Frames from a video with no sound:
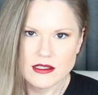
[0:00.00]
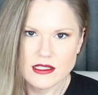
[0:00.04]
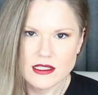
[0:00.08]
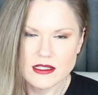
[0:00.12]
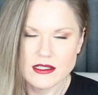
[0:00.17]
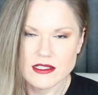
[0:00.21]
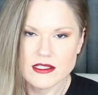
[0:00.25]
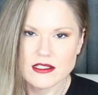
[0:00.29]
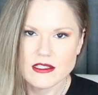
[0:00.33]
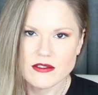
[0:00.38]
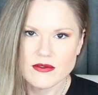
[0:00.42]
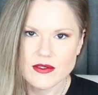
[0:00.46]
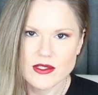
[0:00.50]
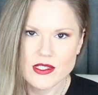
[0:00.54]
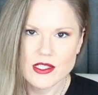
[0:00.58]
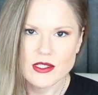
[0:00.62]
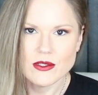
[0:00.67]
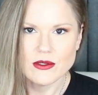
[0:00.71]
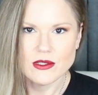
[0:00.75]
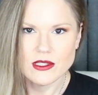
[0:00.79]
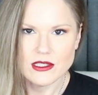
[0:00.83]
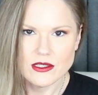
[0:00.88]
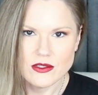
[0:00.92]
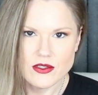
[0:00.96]
At least the
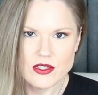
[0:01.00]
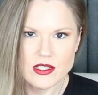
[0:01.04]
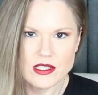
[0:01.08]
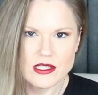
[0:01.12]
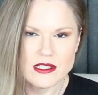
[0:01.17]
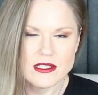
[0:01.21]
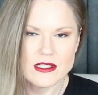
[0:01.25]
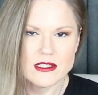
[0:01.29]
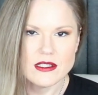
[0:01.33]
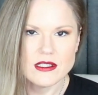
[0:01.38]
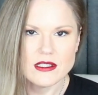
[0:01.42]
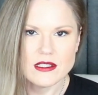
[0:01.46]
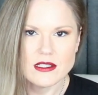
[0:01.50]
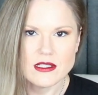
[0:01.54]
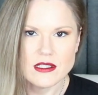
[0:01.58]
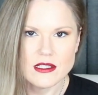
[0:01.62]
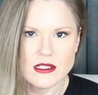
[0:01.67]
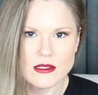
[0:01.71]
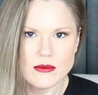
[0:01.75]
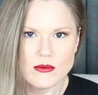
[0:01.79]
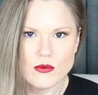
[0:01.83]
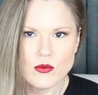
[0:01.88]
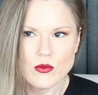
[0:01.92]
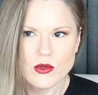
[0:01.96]
physical energy is at this
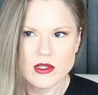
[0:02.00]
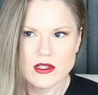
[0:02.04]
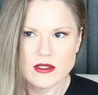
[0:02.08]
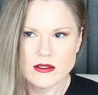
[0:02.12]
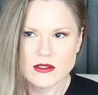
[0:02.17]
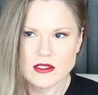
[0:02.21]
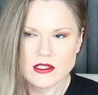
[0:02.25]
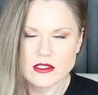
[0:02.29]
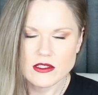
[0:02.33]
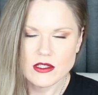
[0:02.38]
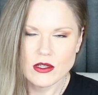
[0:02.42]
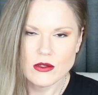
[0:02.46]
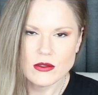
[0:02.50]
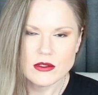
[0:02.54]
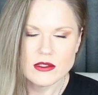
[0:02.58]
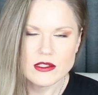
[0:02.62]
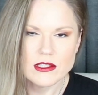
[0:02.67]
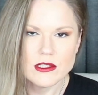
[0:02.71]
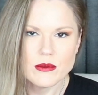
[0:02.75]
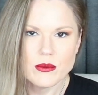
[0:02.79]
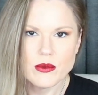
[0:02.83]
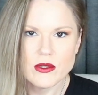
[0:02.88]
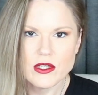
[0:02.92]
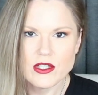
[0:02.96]
time. Whether it's total
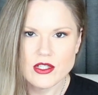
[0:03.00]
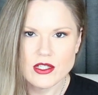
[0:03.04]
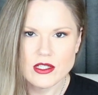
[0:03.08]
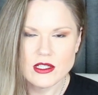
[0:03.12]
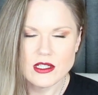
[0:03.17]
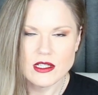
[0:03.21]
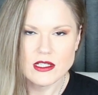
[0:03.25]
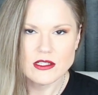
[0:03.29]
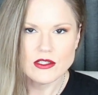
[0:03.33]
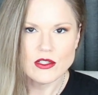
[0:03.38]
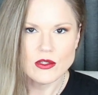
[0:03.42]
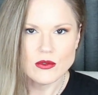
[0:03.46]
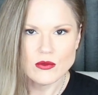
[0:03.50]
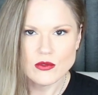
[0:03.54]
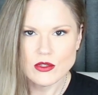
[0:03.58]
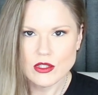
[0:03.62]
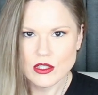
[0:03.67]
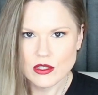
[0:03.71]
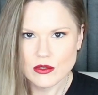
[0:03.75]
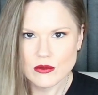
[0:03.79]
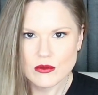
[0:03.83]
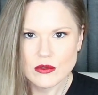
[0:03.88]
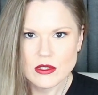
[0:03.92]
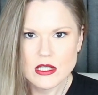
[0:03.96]
separation, I don't
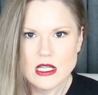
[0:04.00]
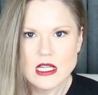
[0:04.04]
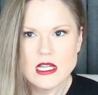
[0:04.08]
know.